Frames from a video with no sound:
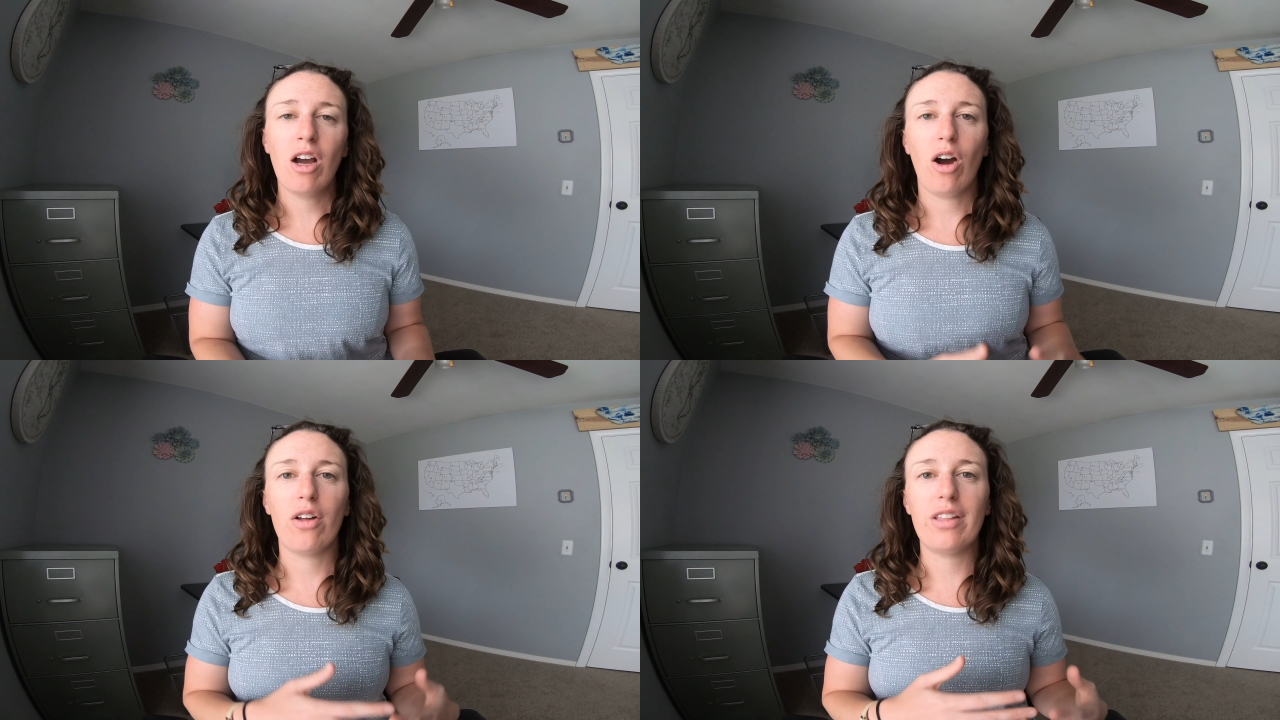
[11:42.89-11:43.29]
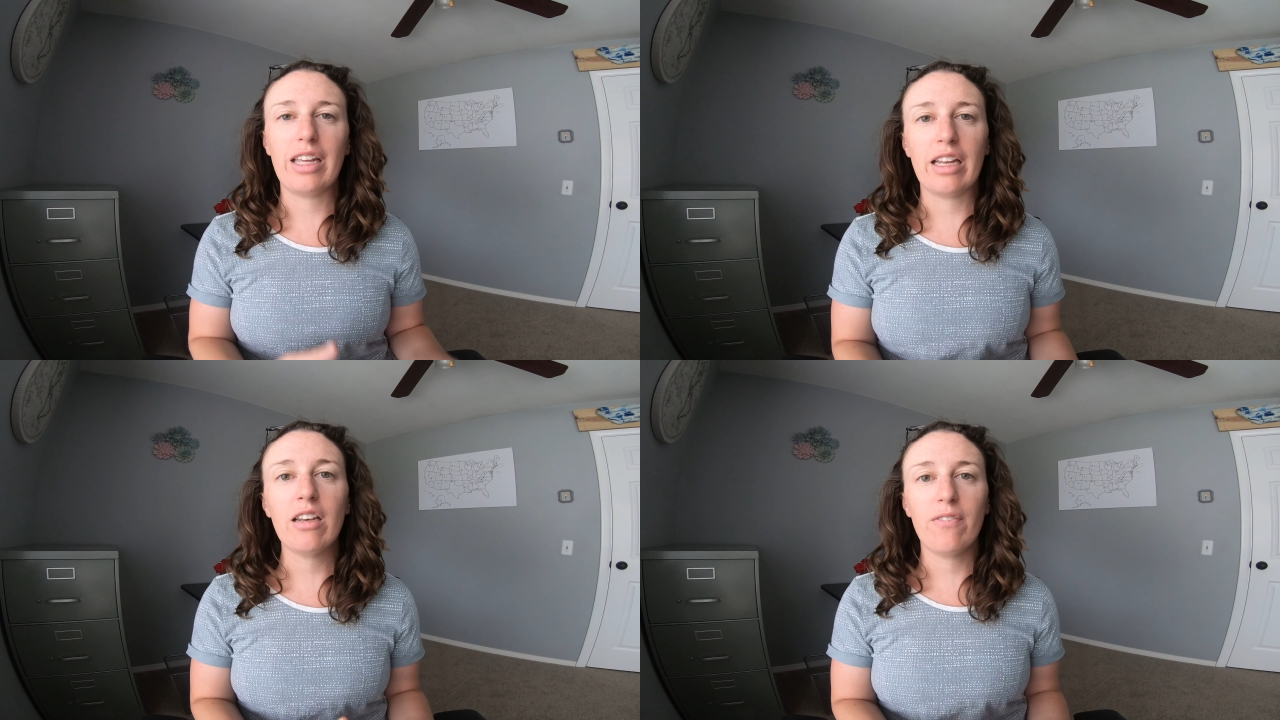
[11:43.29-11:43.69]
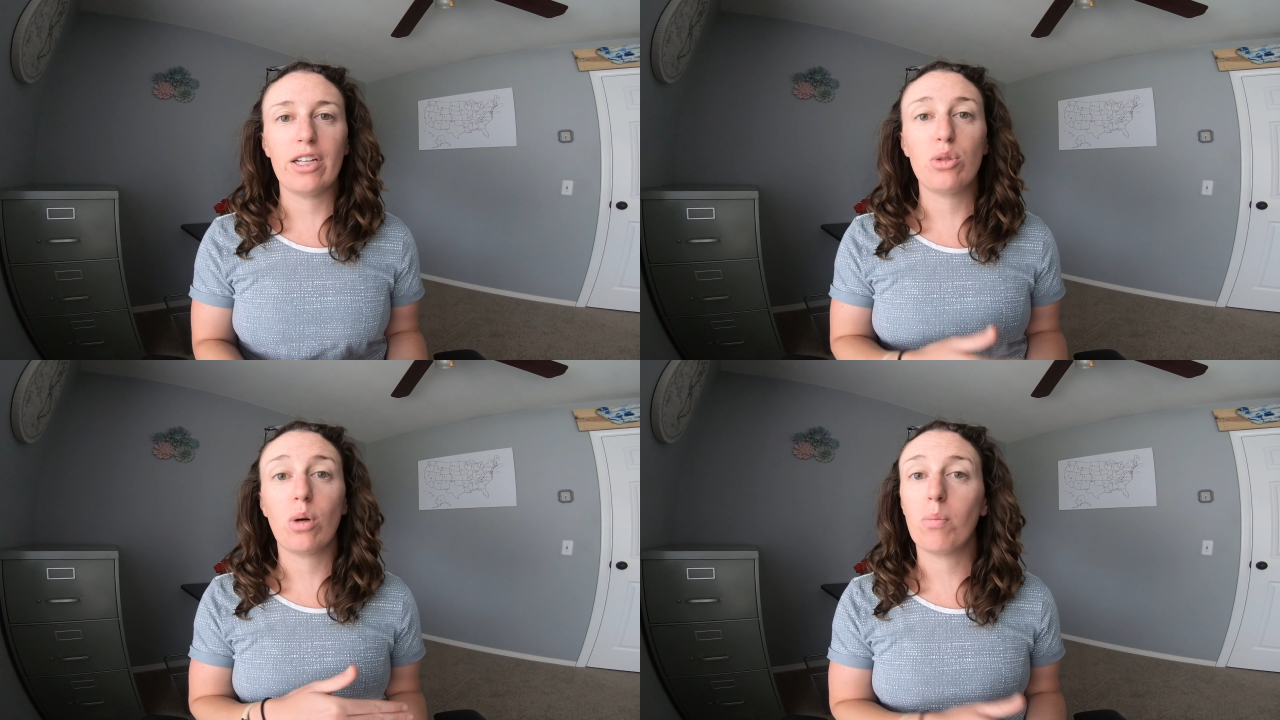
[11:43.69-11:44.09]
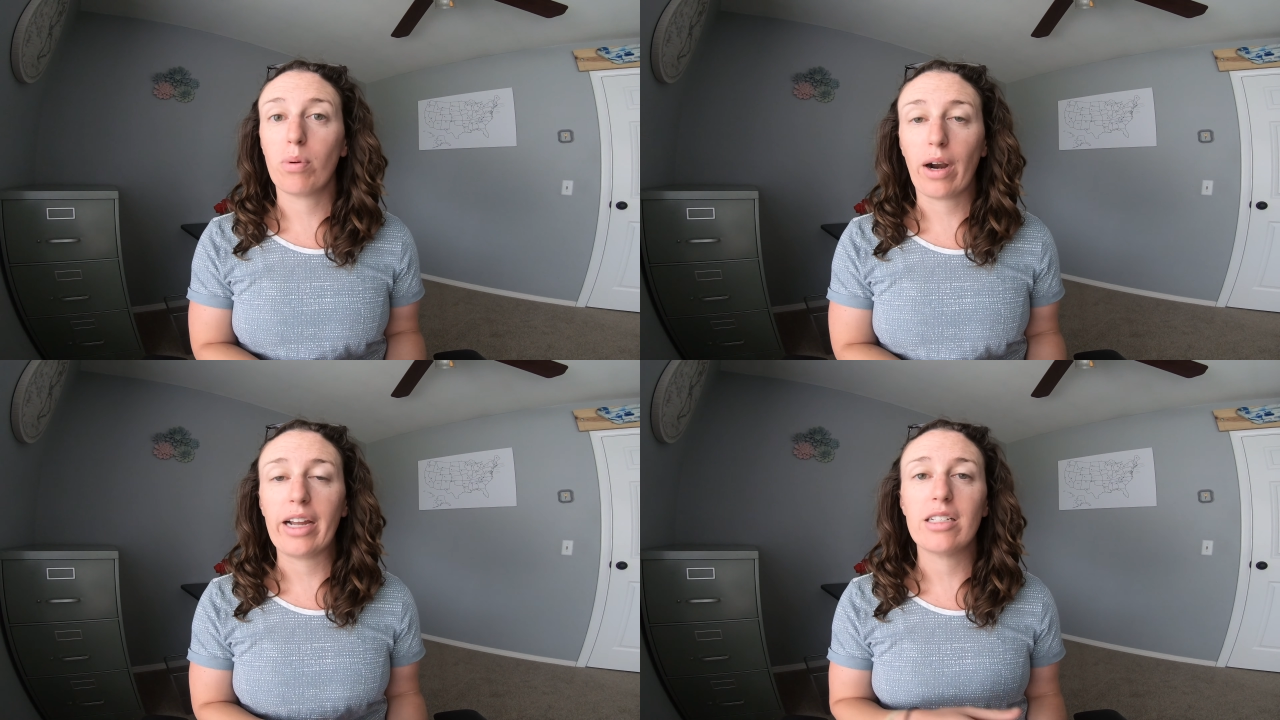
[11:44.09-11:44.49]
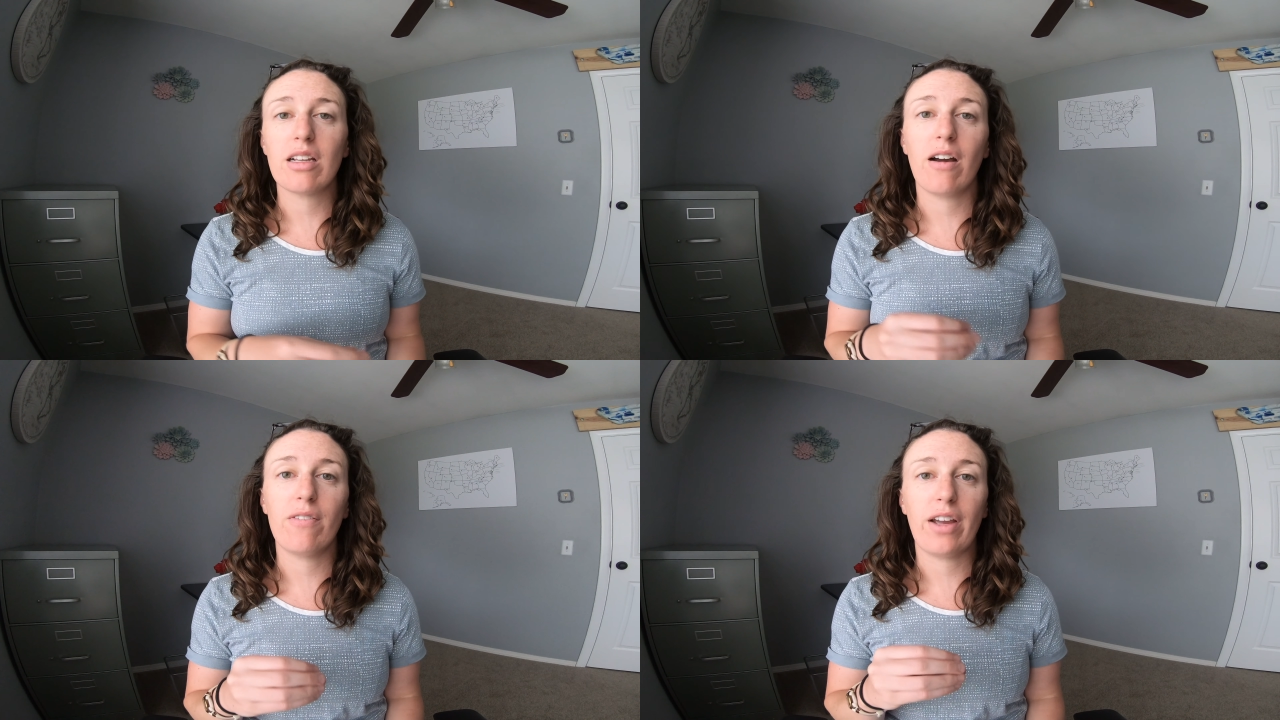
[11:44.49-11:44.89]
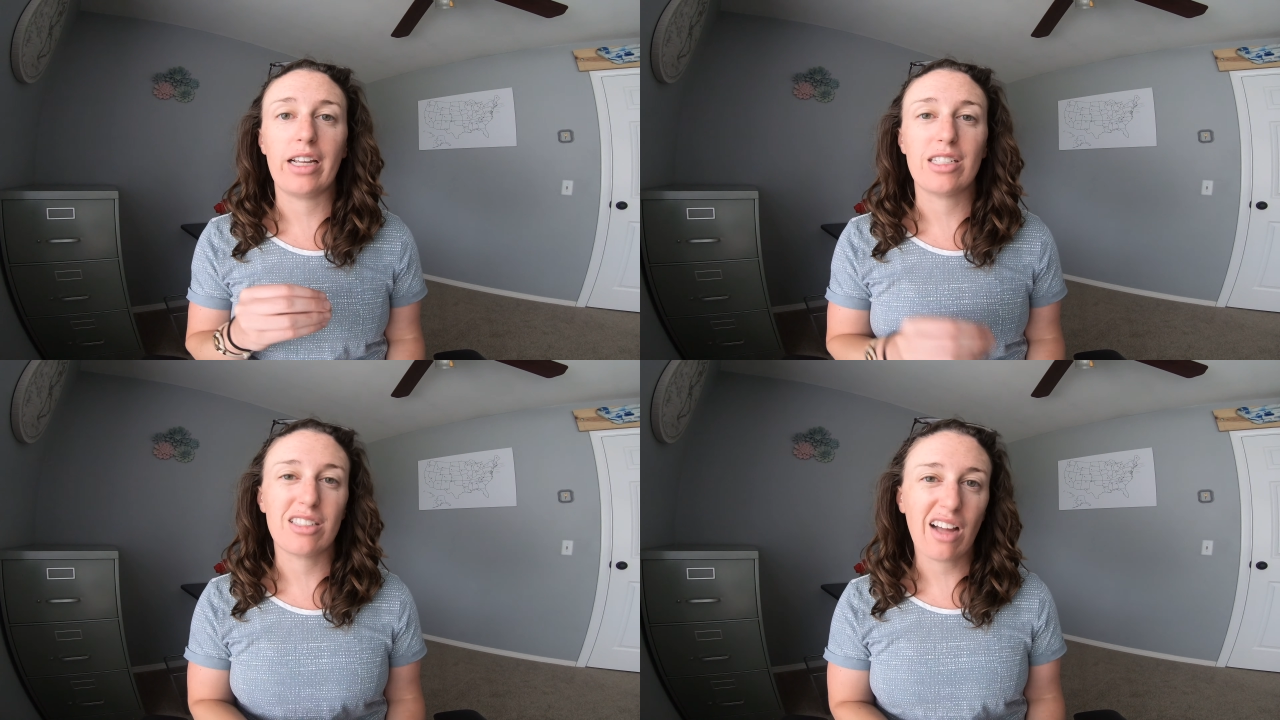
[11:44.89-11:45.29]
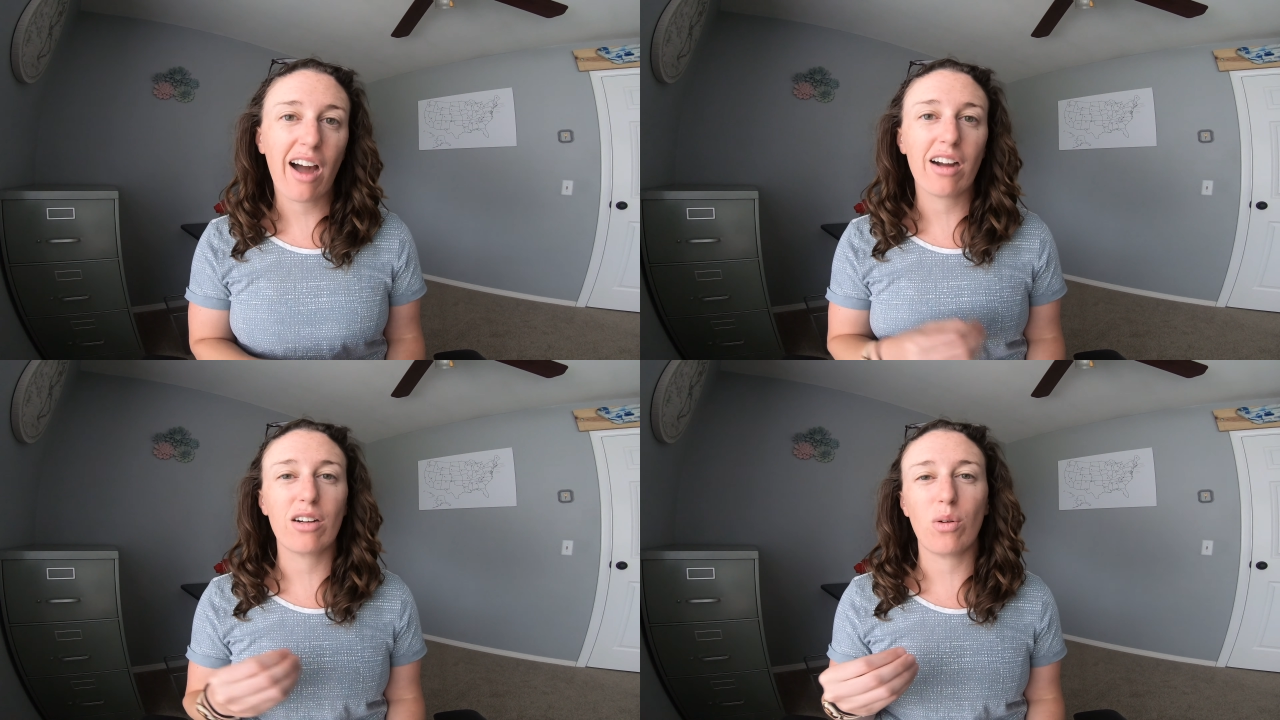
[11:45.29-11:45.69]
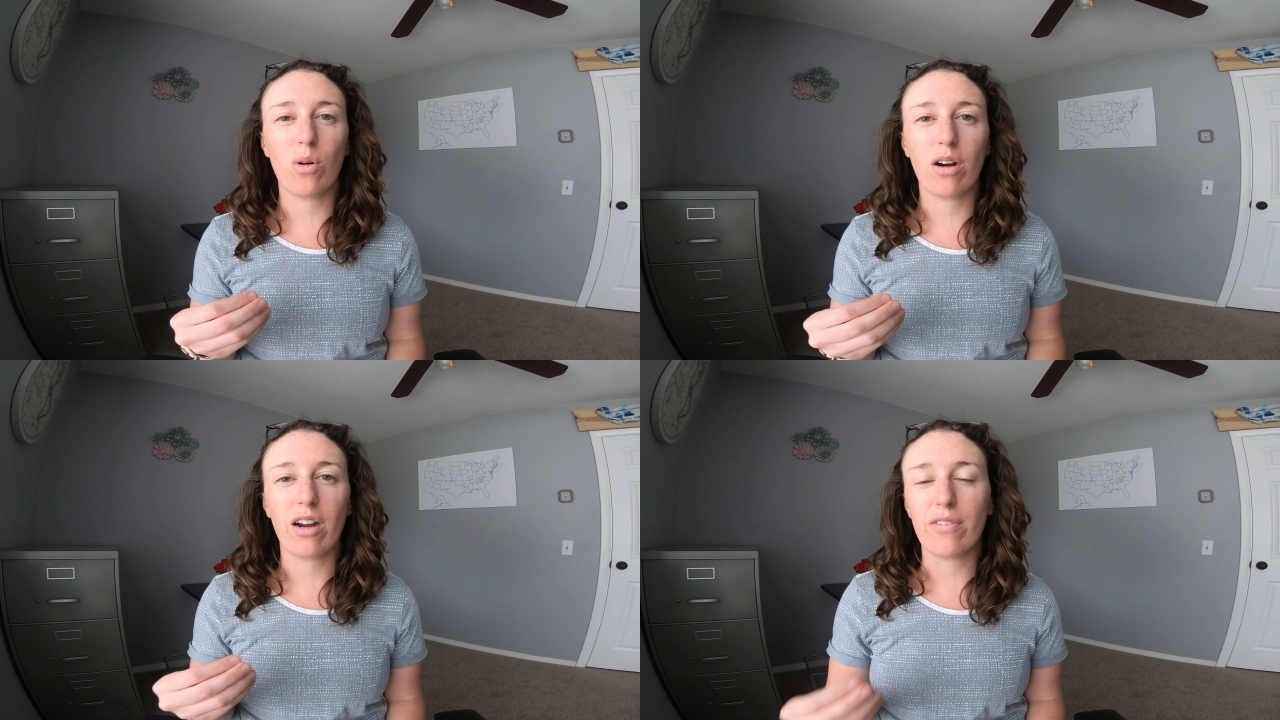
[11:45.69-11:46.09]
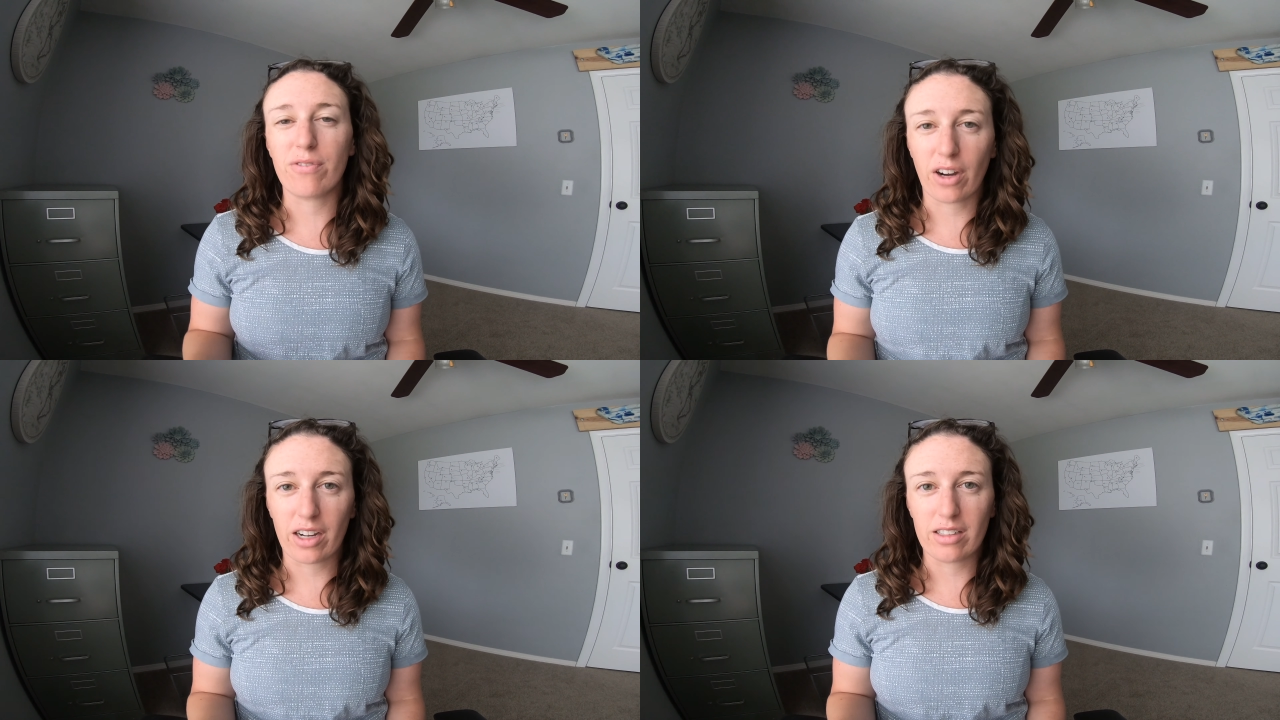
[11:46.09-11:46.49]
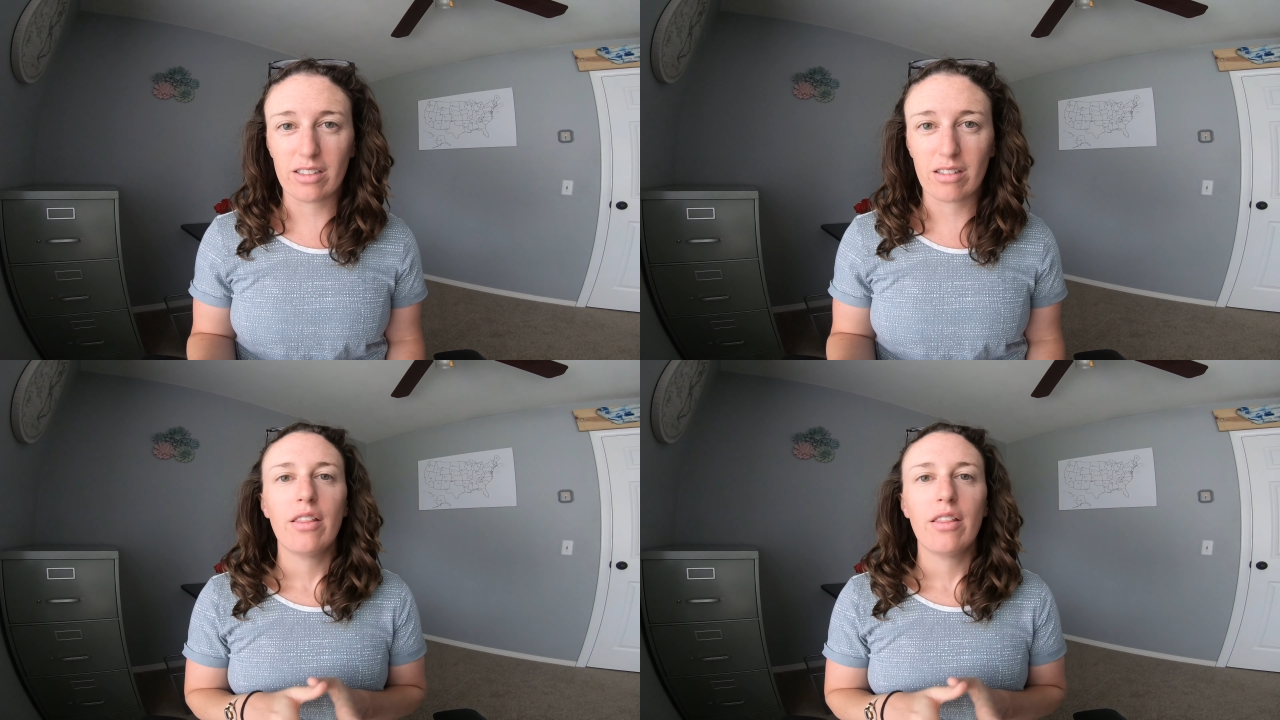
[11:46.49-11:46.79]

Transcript: on the individual price of a stock or a fund.